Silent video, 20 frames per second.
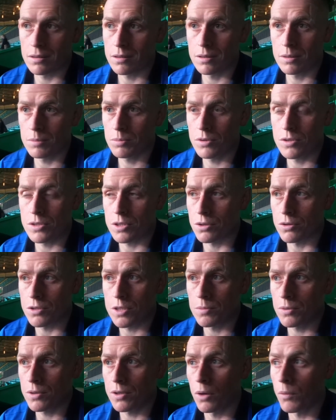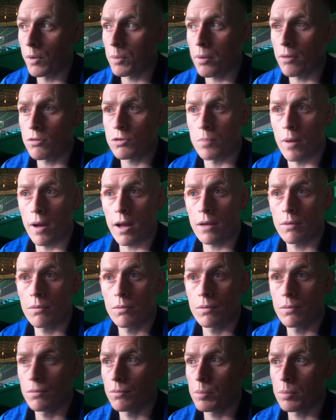The boys are good, but you know, we'll bounce back.
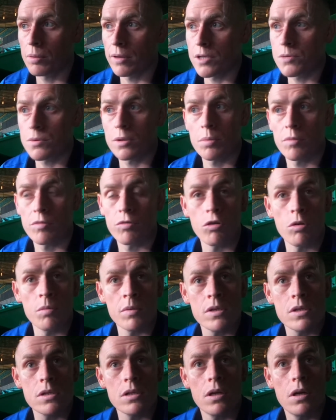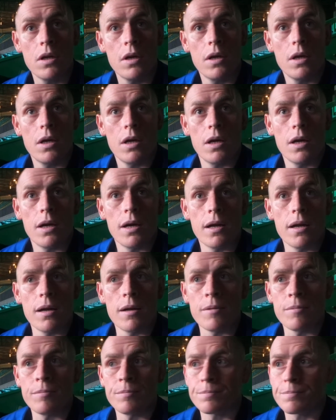We're pleased with the performance.
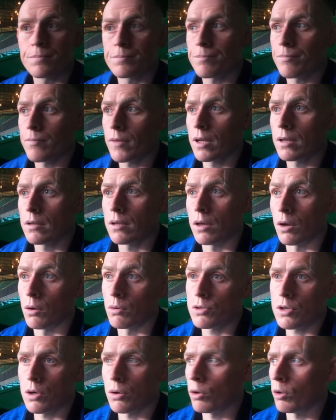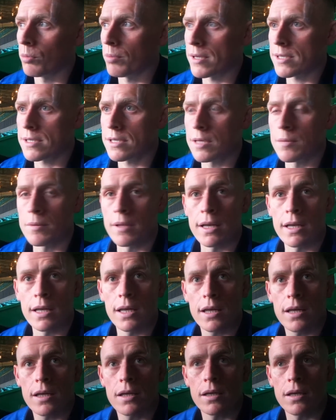You know, so-called best team in the
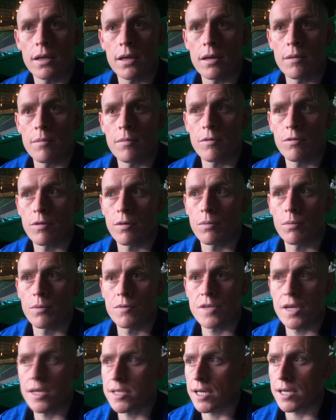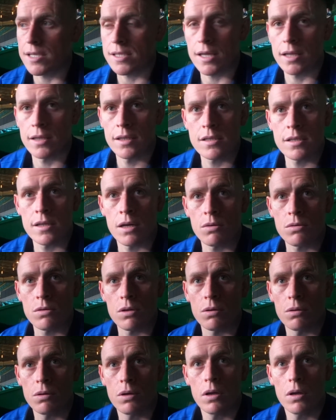league. We've set our standards now,
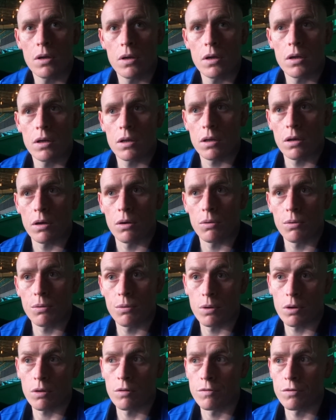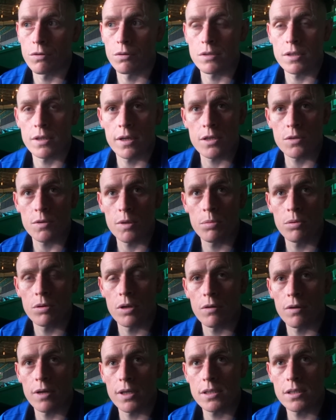so you know, we're looking forward to next week,
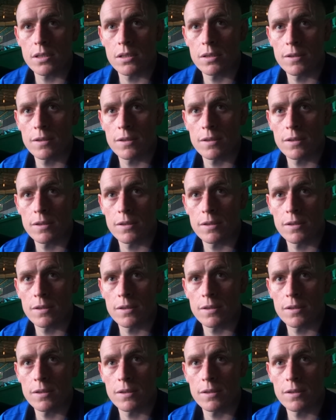aren't you, right?